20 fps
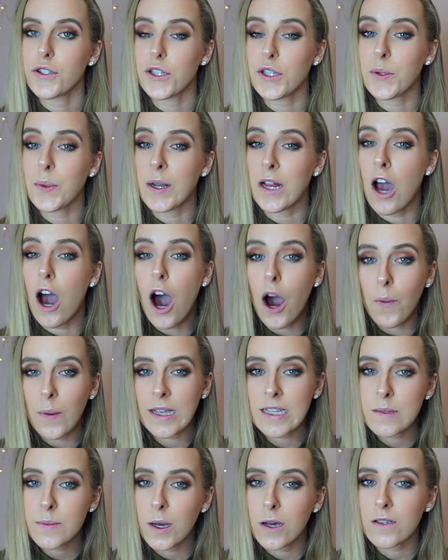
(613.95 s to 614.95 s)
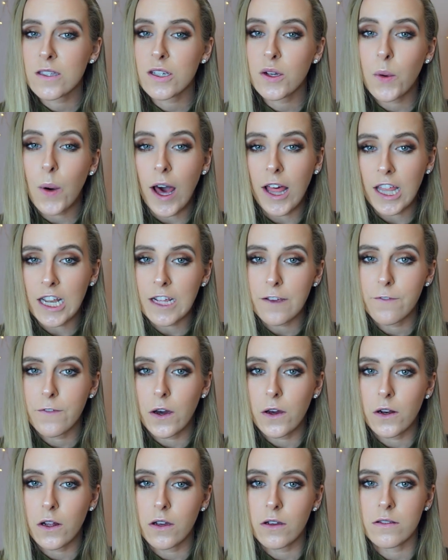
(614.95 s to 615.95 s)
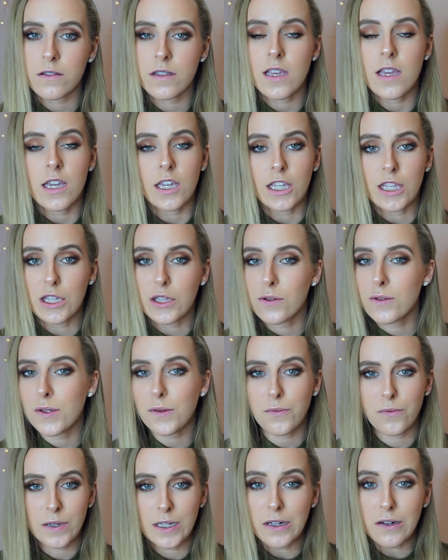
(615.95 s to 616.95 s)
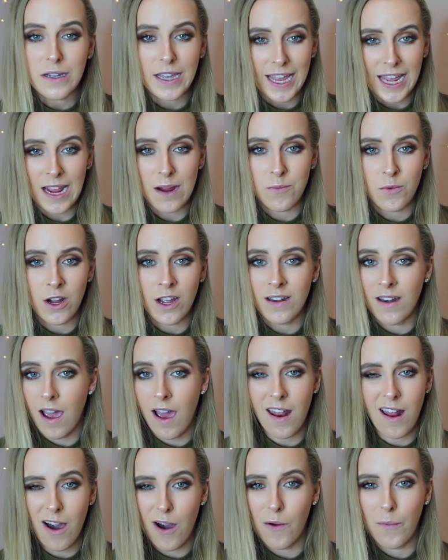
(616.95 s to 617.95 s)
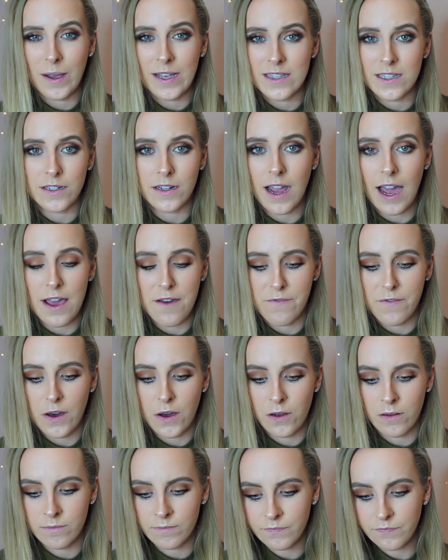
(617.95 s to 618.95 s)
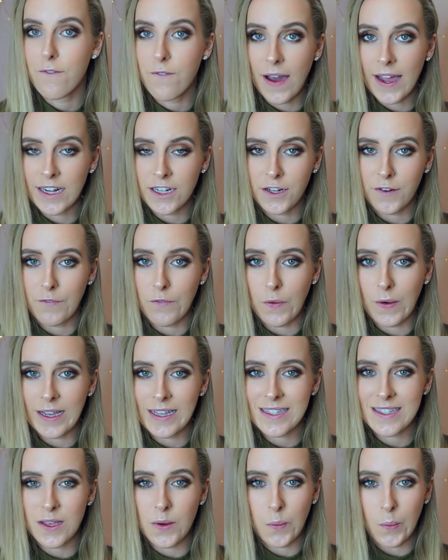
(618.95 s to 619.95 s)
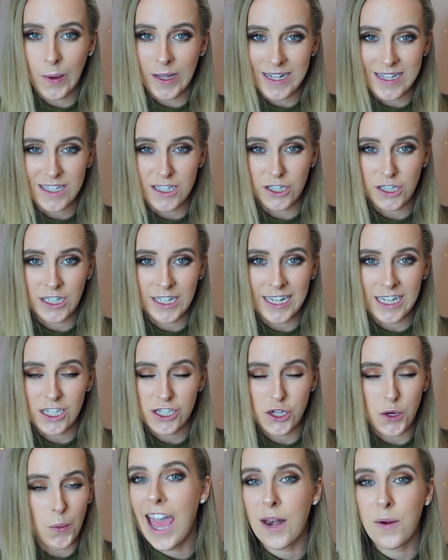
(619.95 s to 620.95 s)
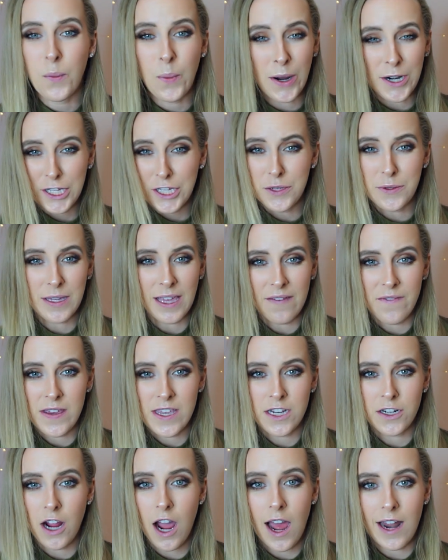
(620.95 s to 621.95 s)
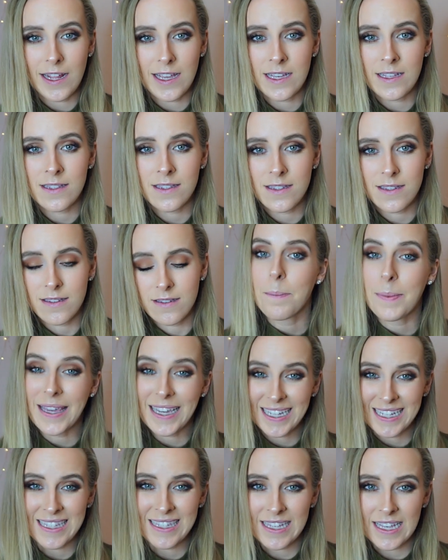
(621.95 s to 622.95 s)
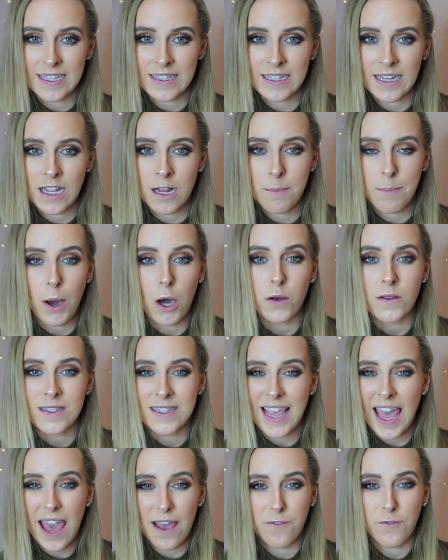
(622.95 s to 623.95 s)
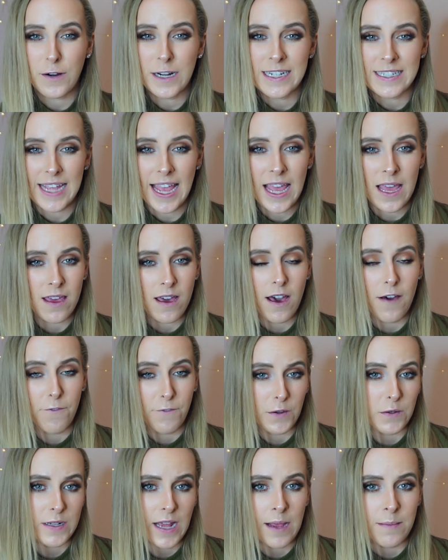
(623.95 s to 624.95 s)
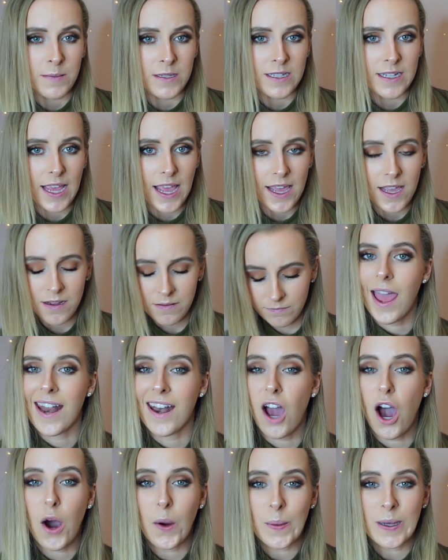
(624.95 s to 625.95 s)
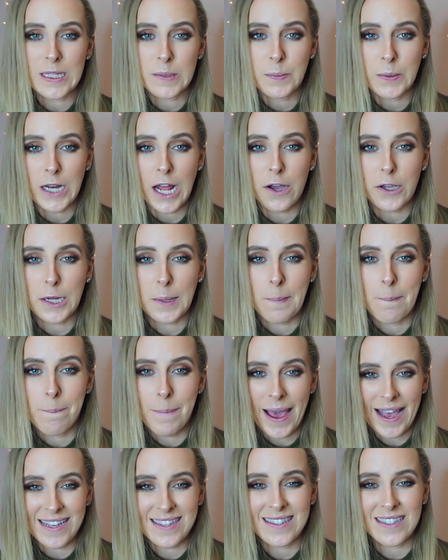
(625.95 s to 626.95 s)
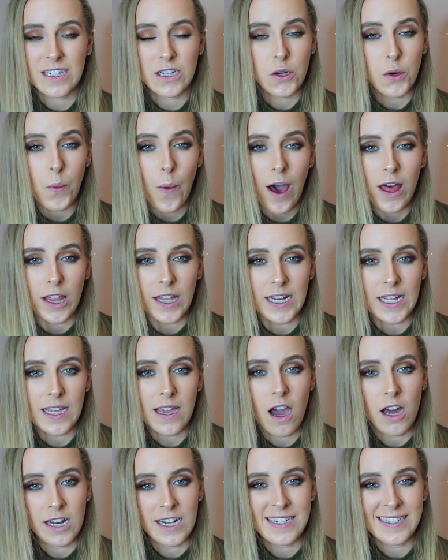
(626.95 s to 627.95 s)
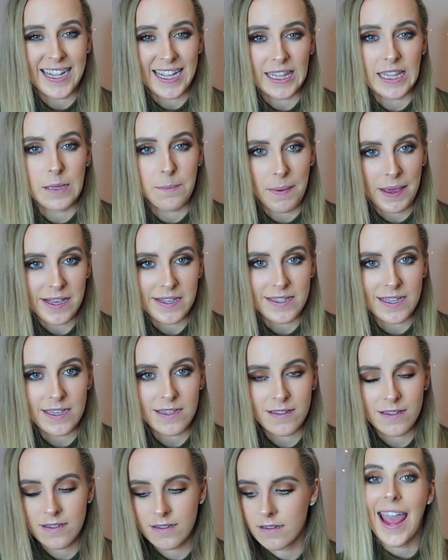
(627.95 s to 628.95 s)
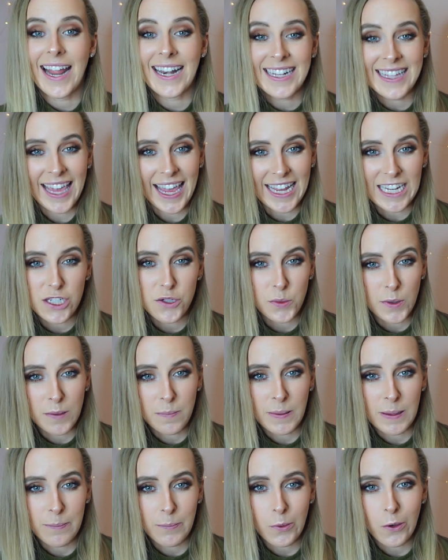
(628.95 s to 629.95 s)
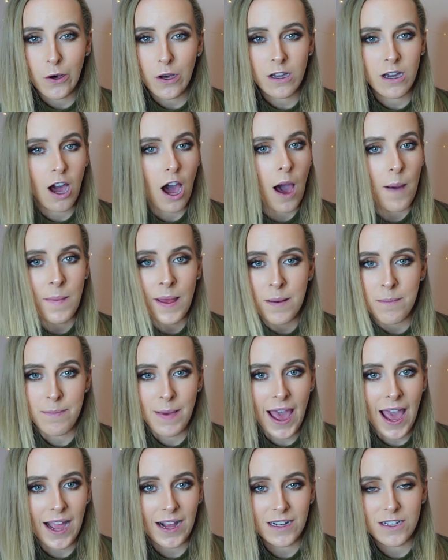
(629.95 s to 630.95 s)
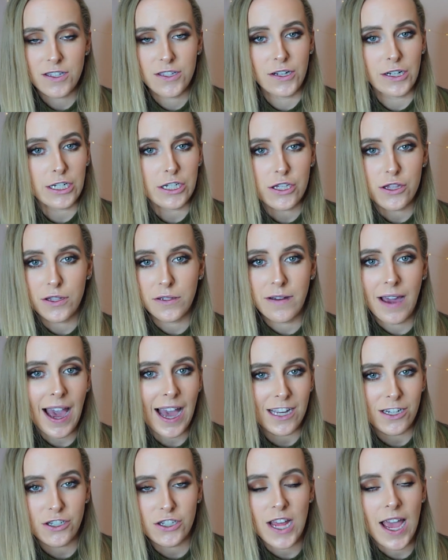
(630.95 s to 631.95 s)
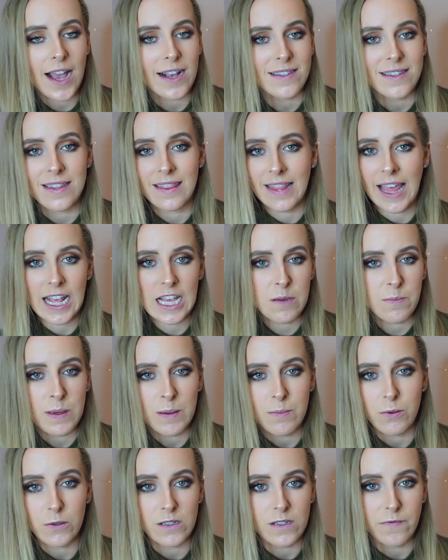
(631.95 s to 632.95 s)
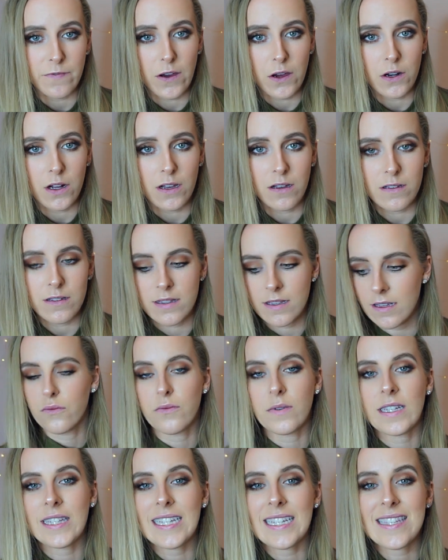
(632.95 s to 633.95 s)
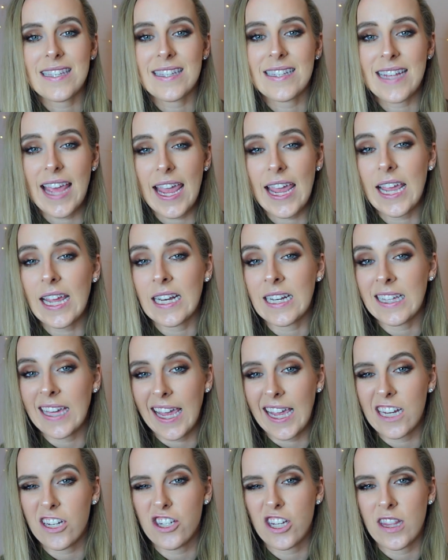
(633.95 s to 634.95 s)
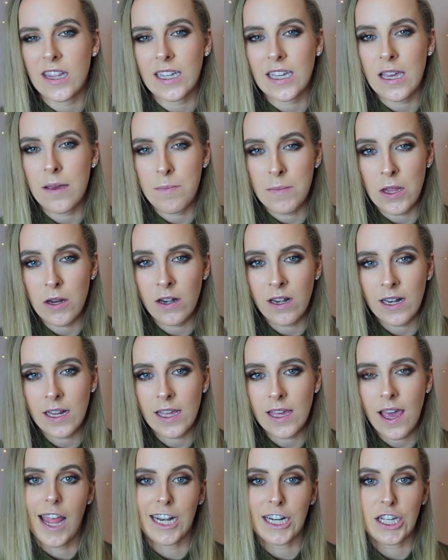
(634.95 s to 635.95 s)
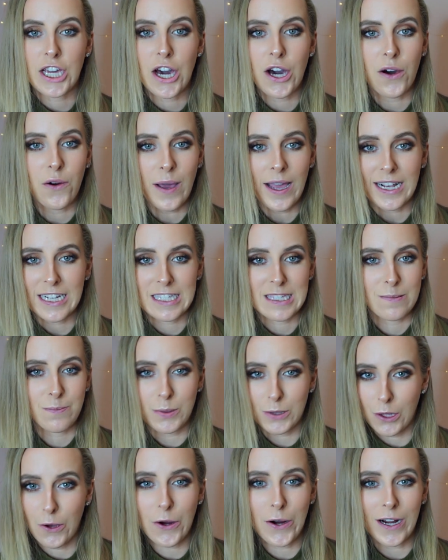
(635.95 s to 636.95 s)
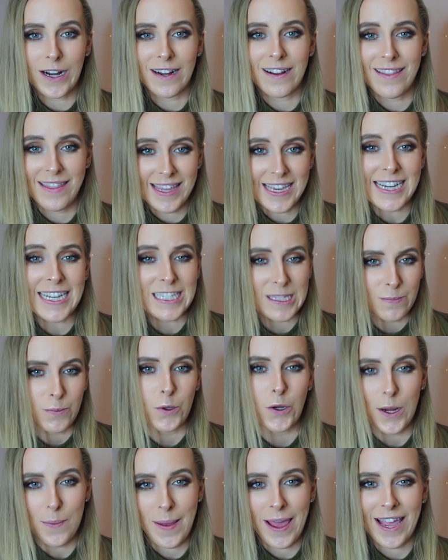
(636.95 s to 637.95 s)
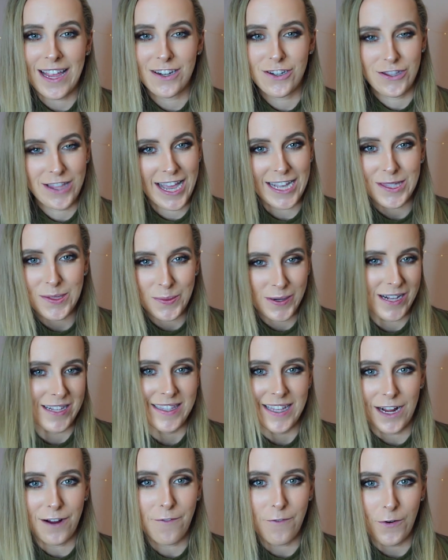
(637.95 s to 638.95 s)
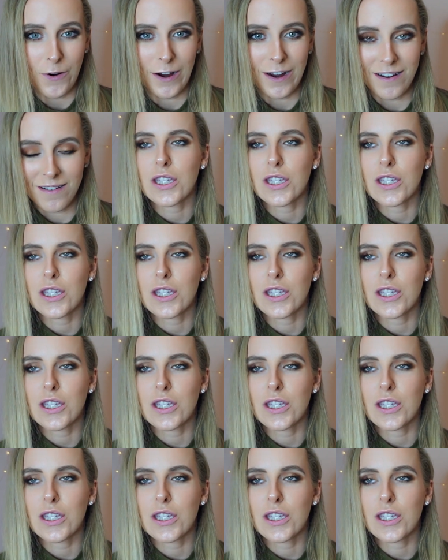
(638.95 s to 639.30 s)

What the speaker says: So you want to always post quality photos. Use a real camera, not always your iPhone. Find your voice. What is your niche and what are you giving your audience? Be consistent. Post every day, a few times a day, and always put out your best quality on a daily basis. Engage with people. Comment back. Search through hashtags and like people's photos. Really stay engaged in the community and go explore the Explore page. That's what it's there for.